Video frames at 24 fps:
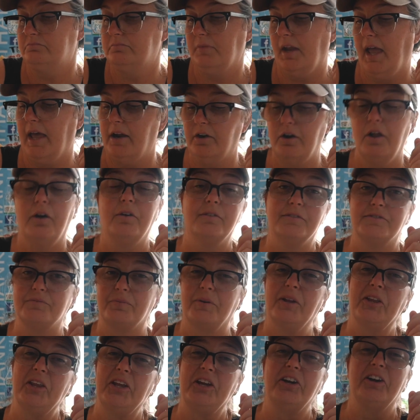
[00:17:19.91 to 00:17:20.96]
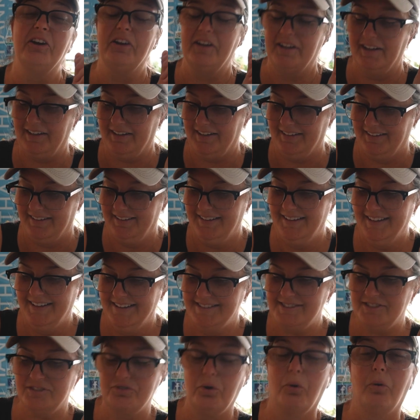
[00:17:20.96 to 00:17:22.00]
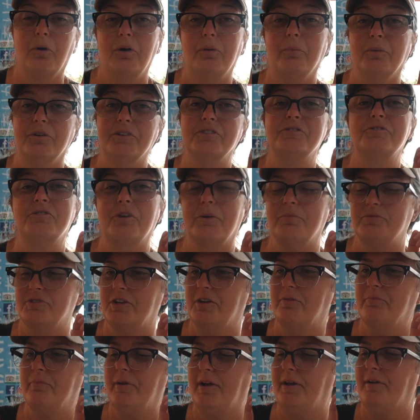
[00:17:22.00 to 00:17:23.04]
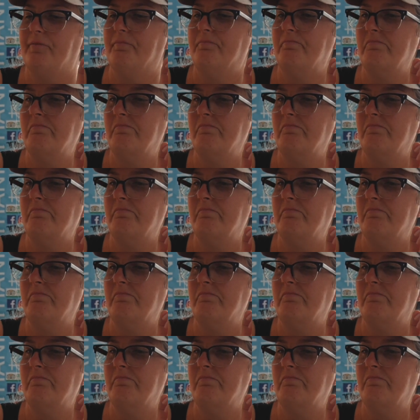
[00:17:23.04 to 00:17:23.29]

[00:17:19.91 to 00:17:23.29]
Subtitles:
I don't know. It's really good. It's a horrible description, but